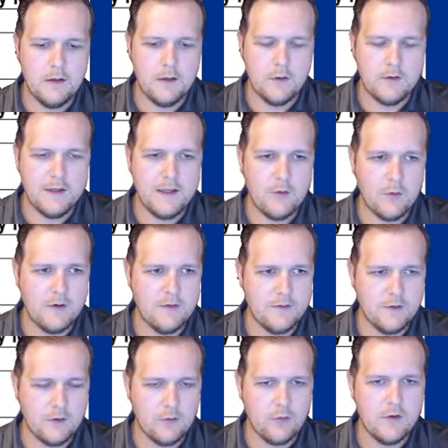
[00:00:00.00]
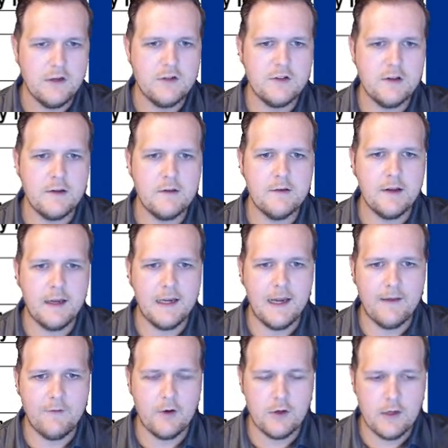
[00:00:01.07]
decreased secretions. They can
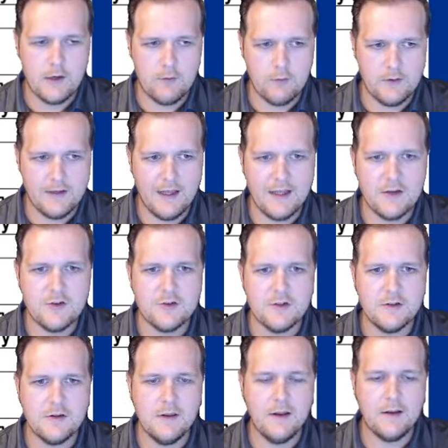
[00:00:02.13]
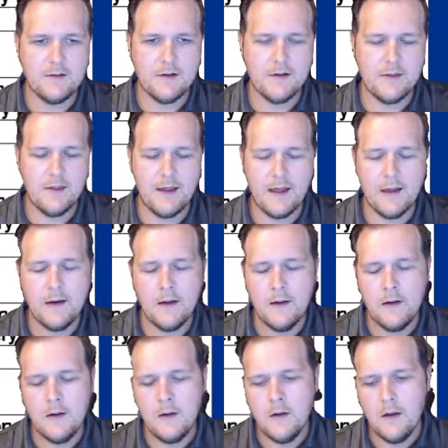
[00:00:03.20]
have urinary retention, things like that.
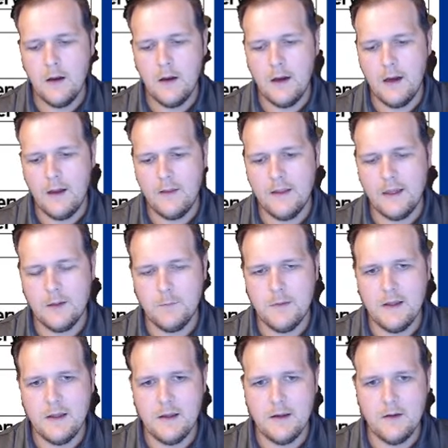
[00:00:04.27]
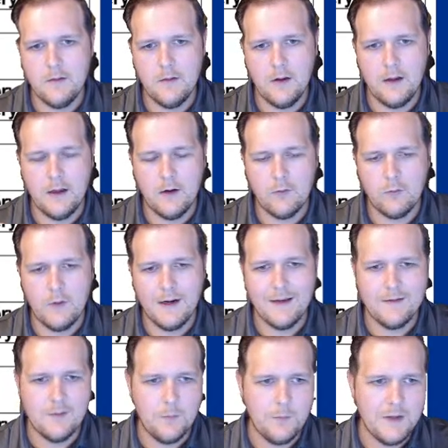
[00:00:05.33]
They can be red as
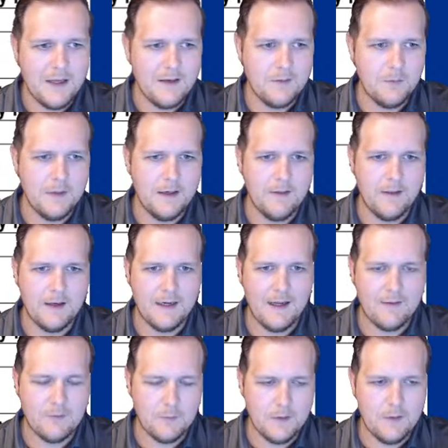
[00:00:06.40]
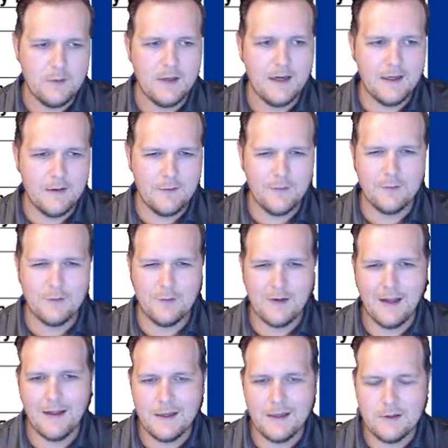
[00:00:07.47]
a beet, meaning they can have some cutaneous
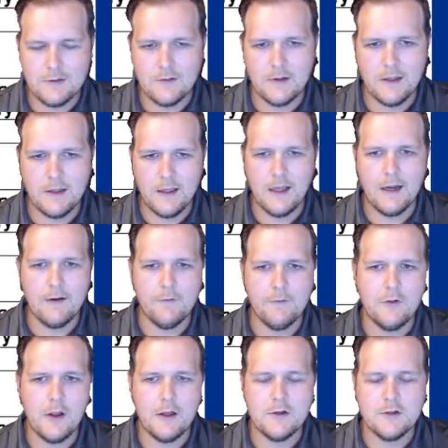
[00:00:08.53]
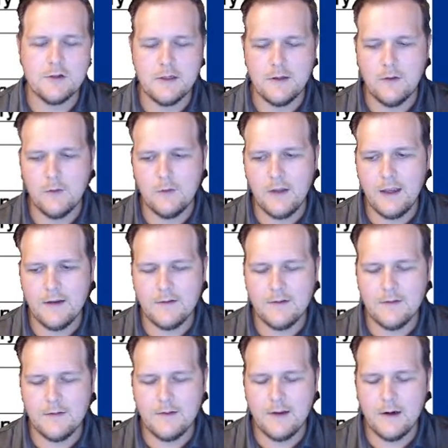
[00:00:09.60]
vasodilation, so you get kind of flushed in those
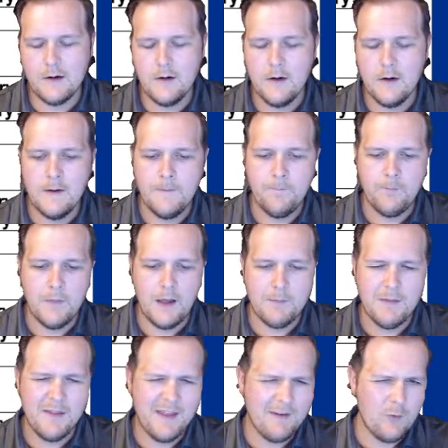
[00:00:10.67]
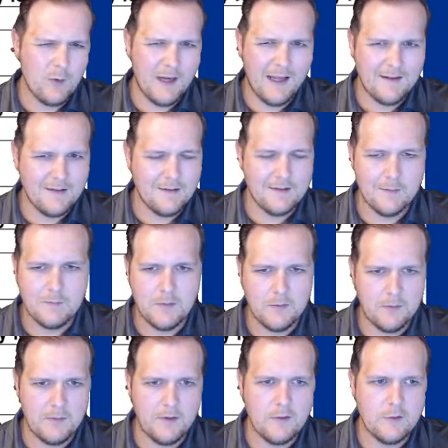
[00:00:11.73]
cases there. Not that everyone has these symptoms,
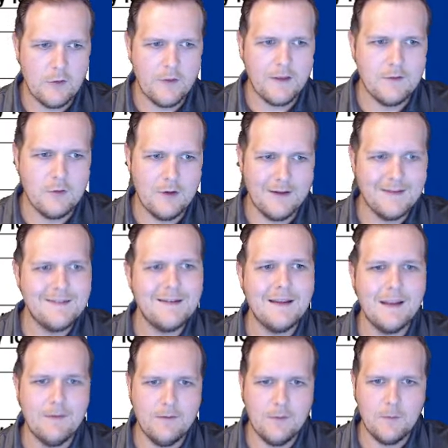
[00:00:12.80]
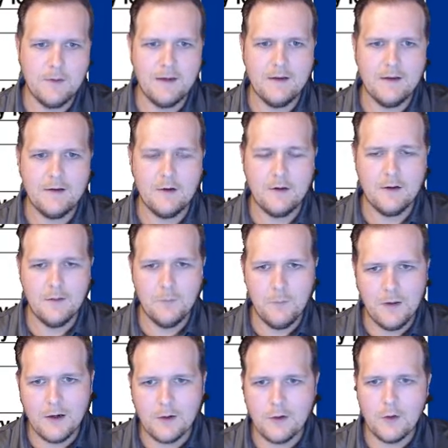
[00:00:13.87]
but these are things you can see if someone took a
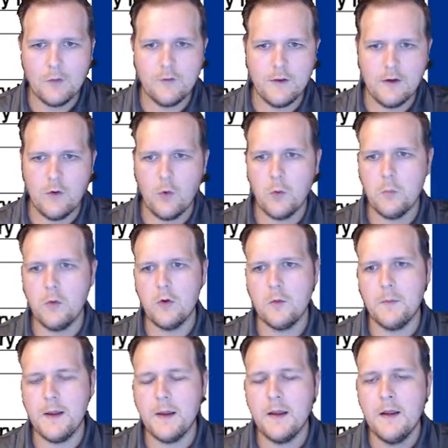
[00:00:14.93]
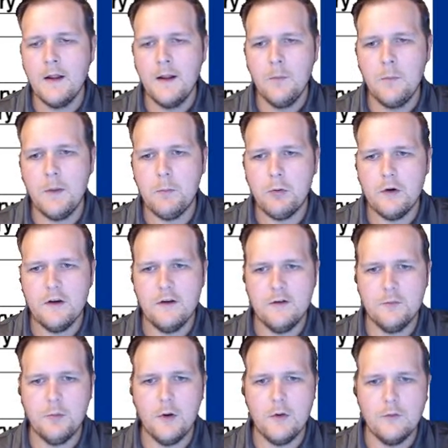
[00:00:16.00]
bigger dose than normal or may be
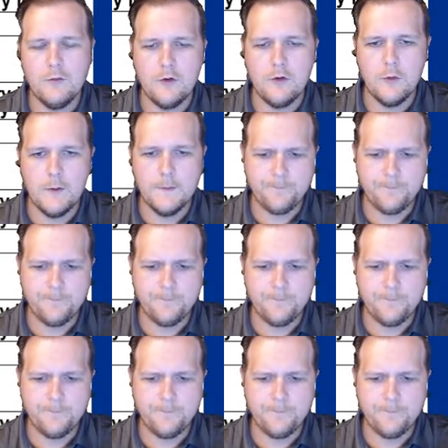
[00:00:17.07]
predisposed to it.